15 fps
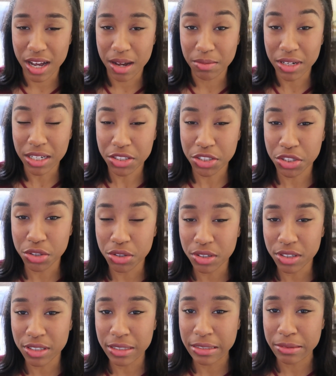I'm not
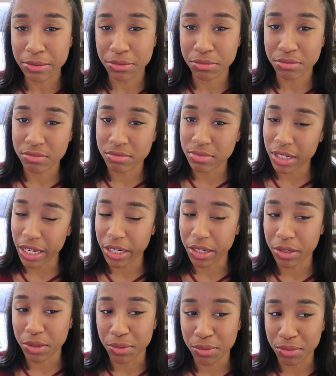sure
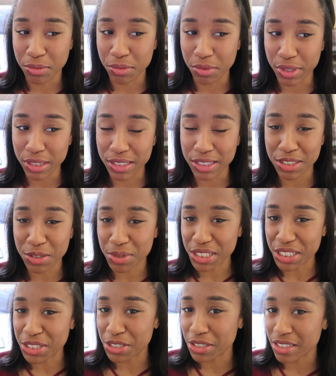like what this
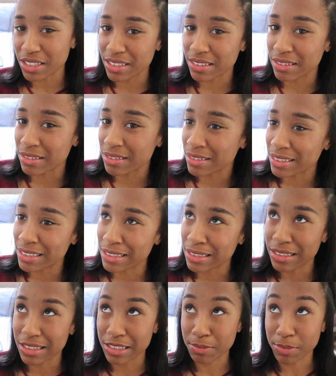question
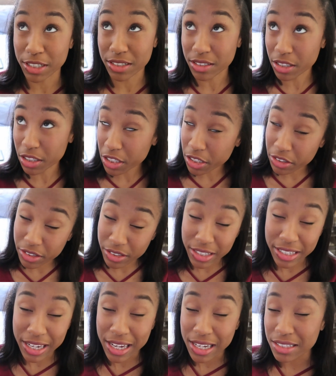is
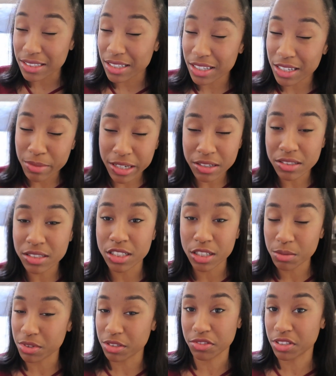particularly asking about in
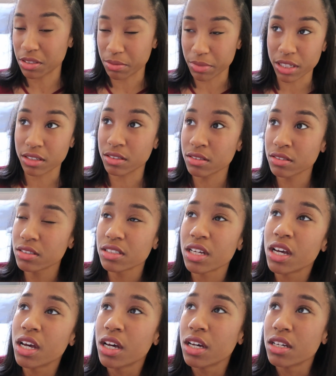terms of smells.
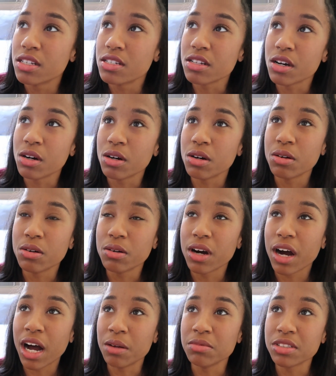
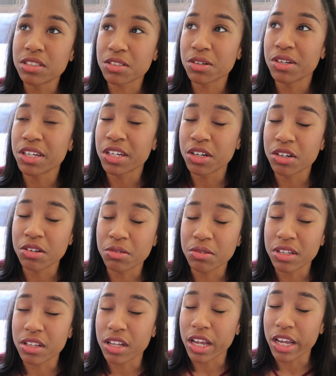So I'm just going to go
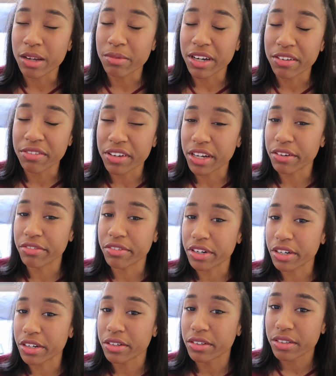with like my
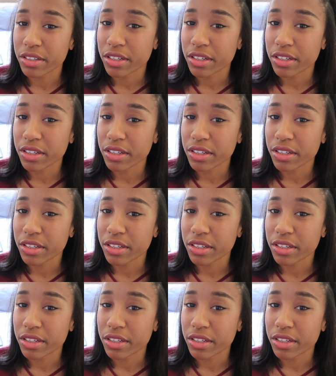favorite